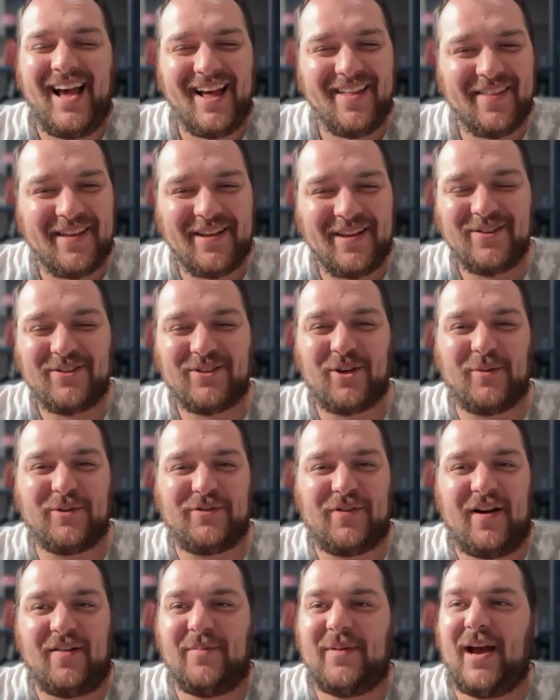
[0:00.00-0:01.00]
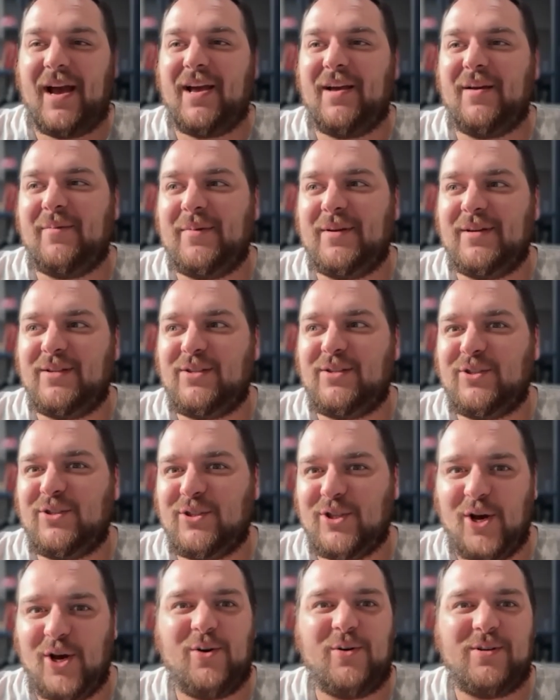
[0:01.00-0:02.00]
thank you so much for having me. I am
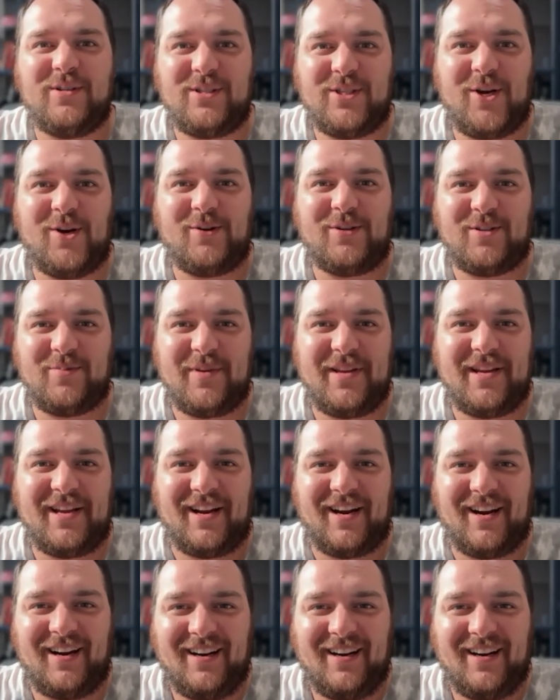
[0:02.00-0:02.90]
so stoked to be here.